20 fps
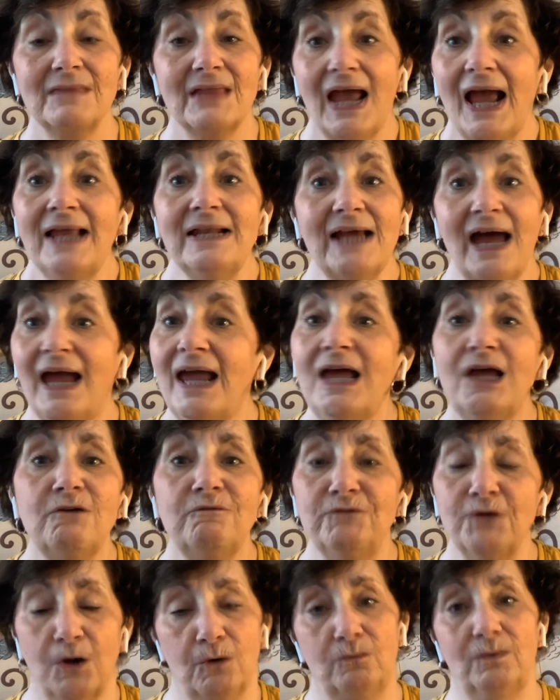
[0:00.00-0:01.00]
And I
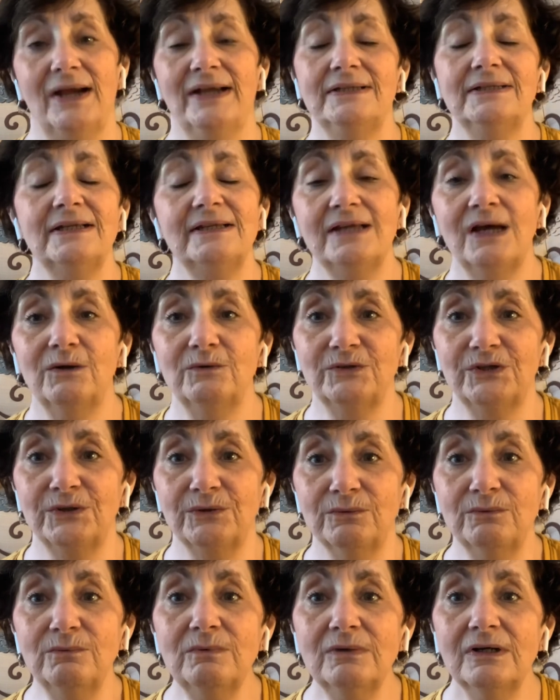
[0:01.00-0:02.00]
have no right to tell
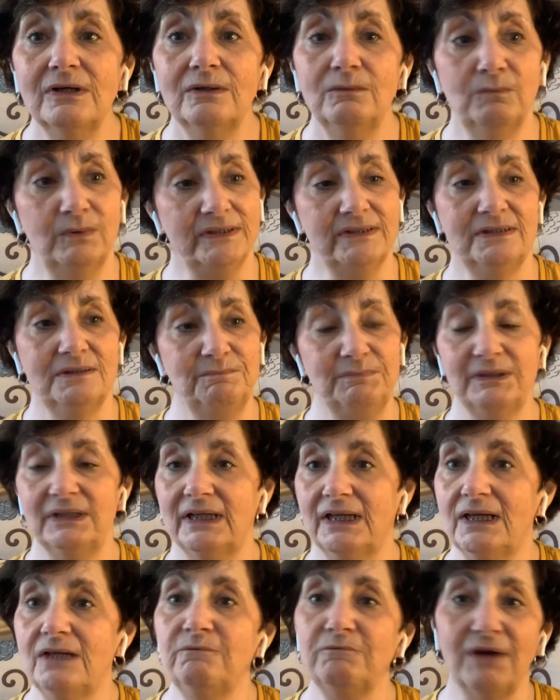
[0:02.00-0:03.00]
you what to
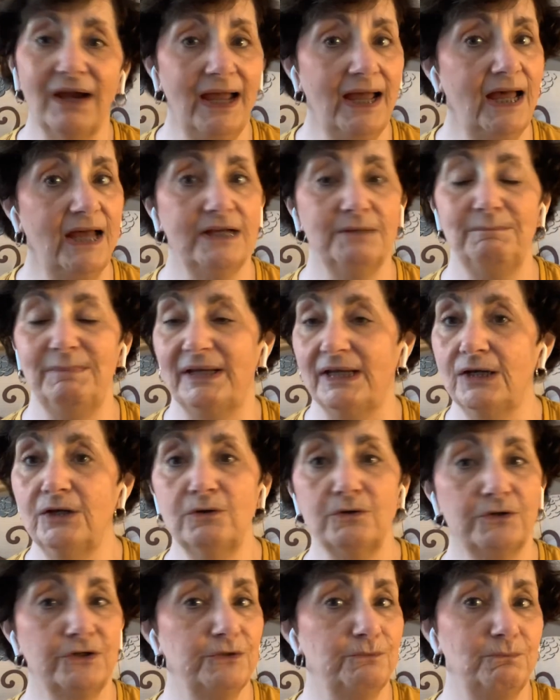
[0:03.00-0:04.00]
believe or how to be
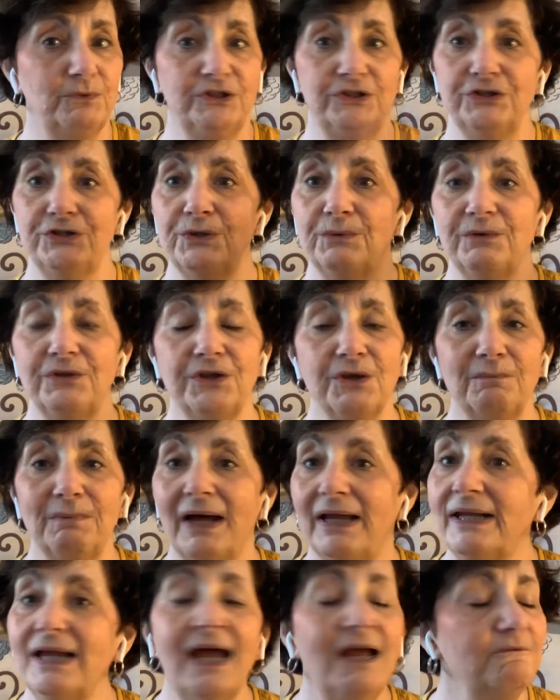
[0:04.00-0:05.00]
or what to do with your
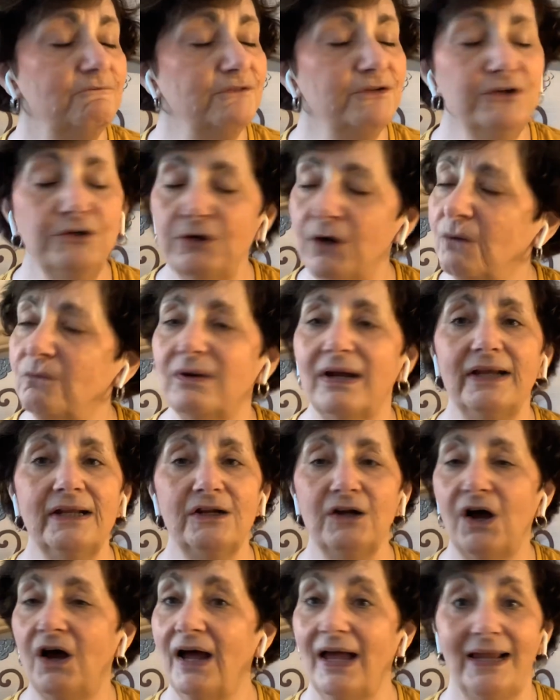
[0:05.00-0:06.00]
body. I have no right
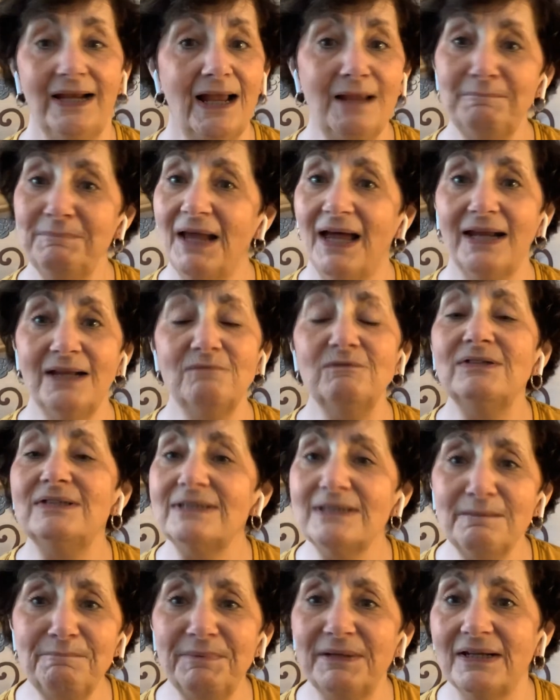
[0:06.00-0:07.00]
at all. And I'm not even
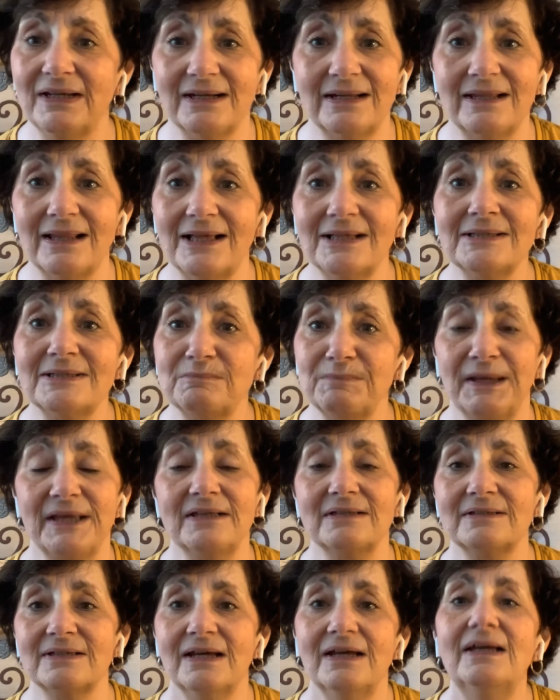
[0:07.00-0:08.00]
stepping into that
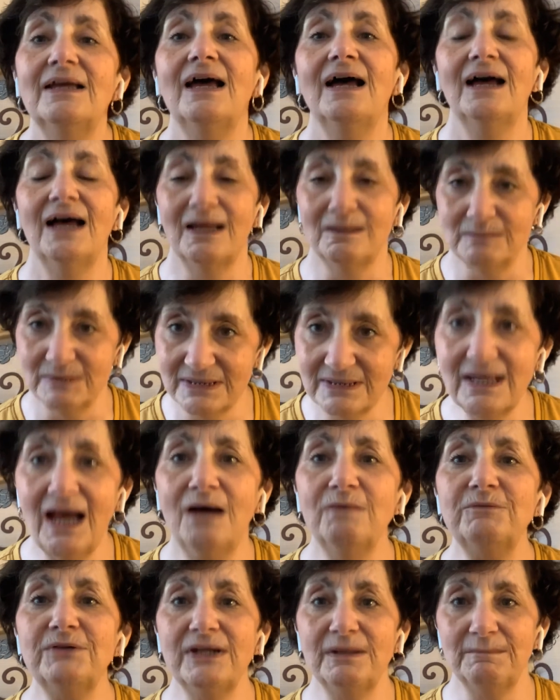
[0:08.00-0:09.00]
space. I'm
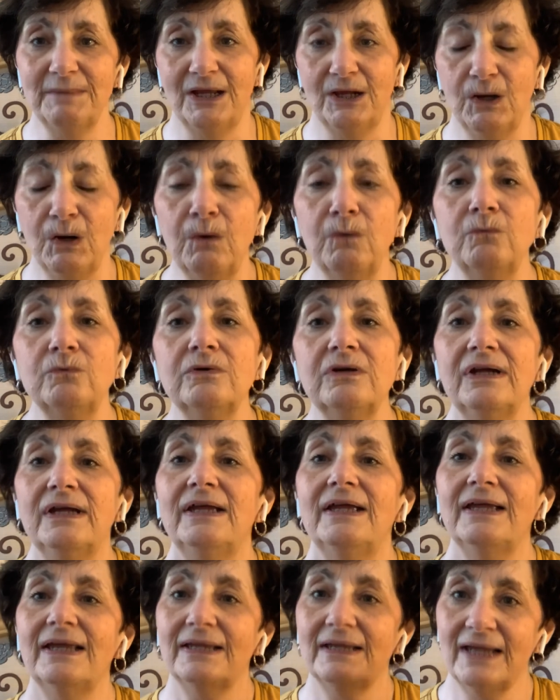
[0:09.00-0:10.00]
sovereign in my own
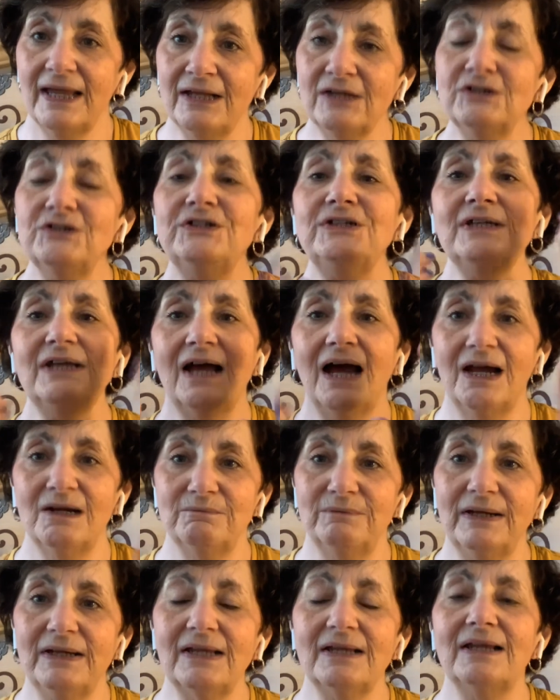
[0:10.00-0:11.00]
energy. I
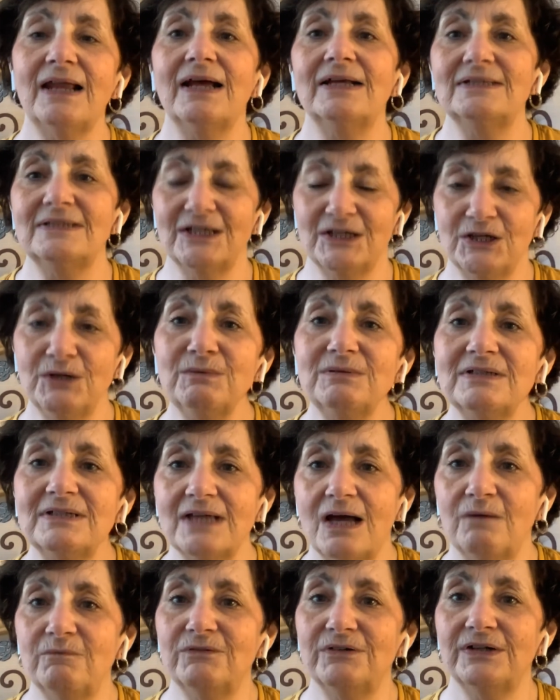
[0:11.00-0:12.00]
recognize that you're
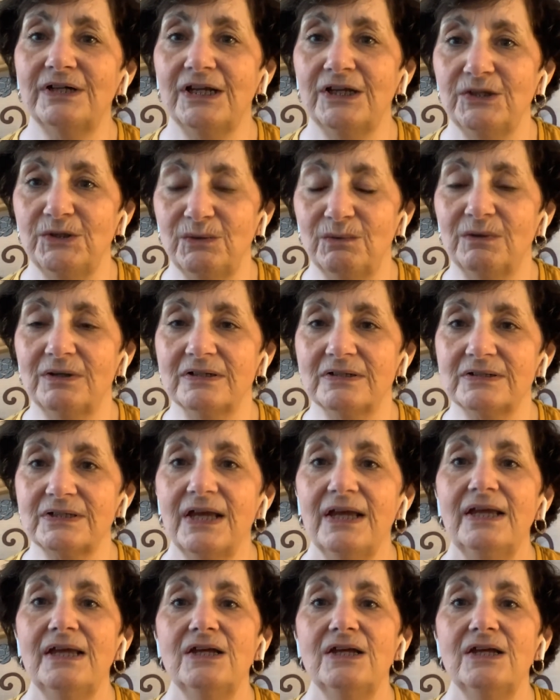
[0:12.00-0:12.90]
sovereign in yours.